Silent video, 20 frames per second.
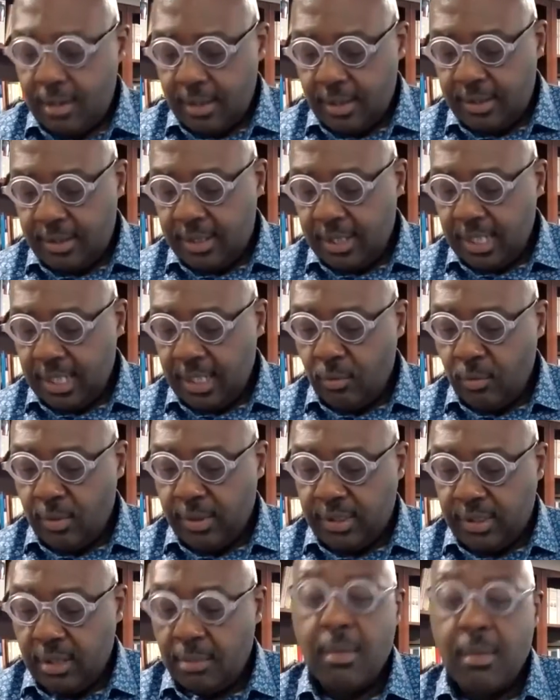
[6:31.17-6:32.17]
dealing with
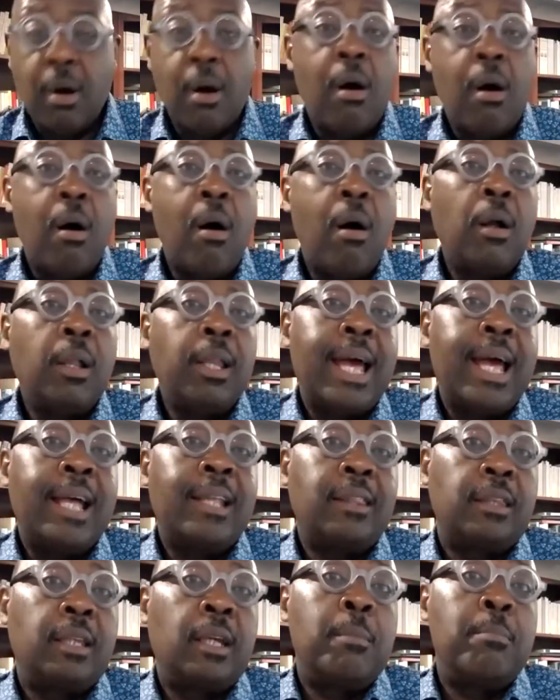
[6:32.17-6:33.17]
them all at
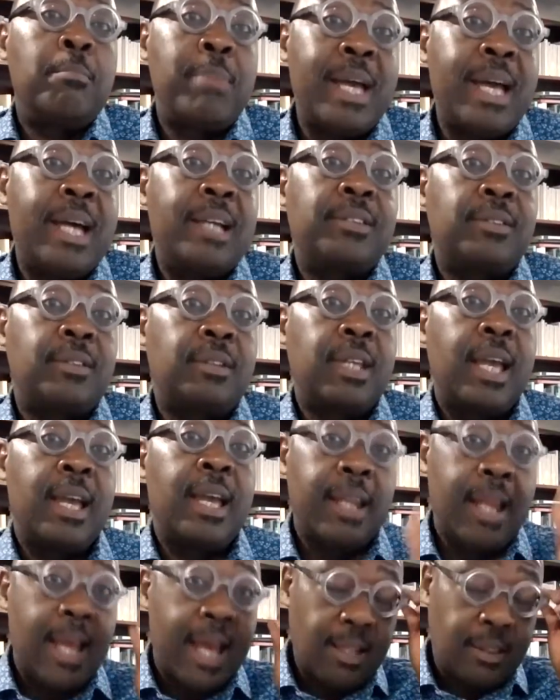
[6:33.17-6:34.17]
their best and
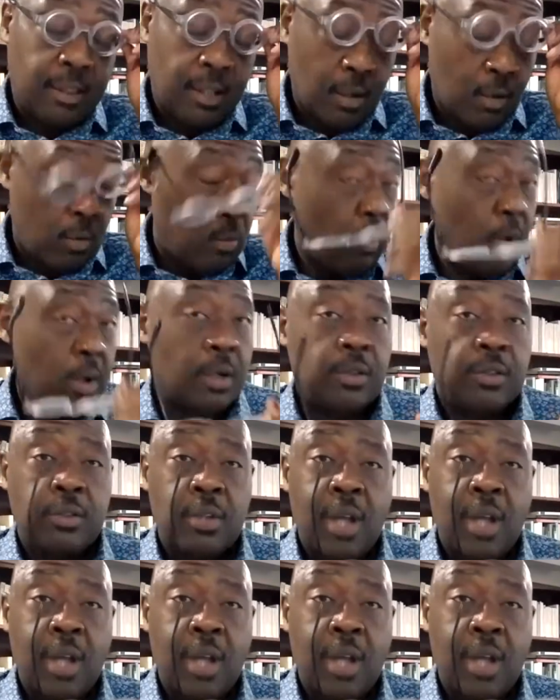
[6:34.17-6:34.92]
at their worst.